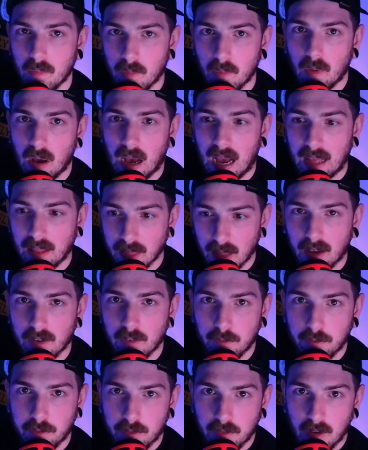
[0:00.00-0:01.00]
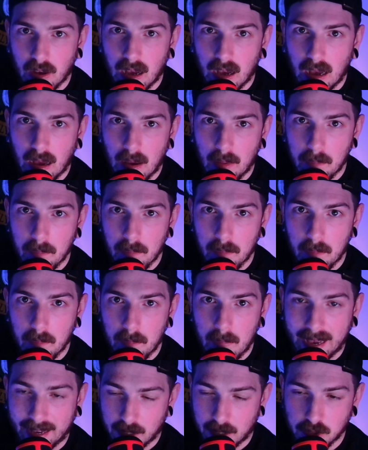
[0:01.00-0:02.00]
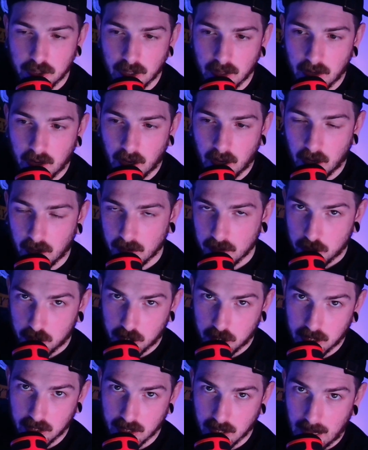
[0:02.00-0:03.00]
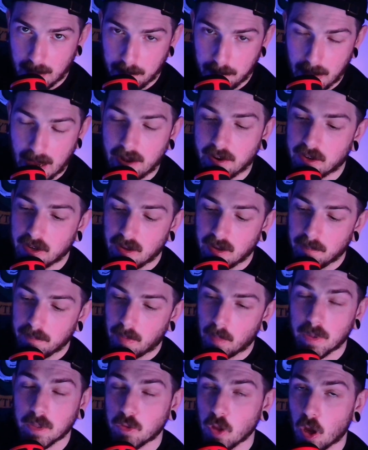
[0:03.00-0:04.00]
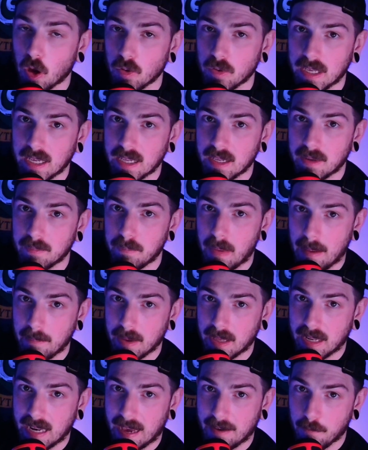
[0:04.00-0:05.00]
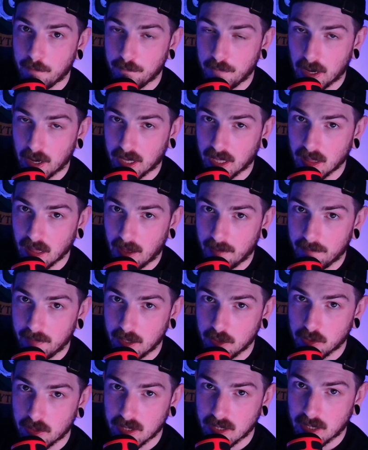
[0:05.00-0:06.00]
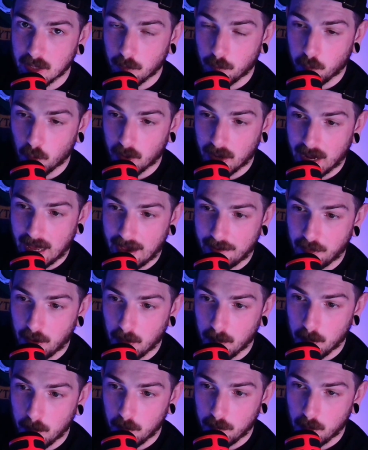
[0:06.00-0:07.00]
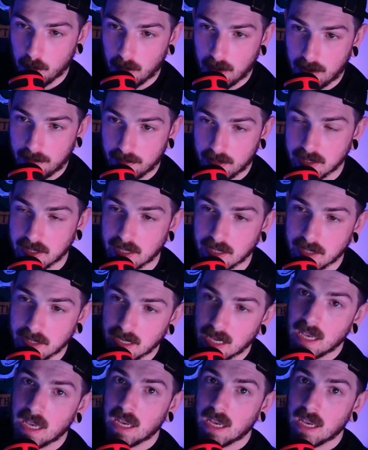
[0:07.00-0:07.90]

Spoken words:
I love Maggie Gyllenhaal. She's a lot better, but we don't need Batman to have a fucking love interest in a 4.5 hour movie or whatever this is.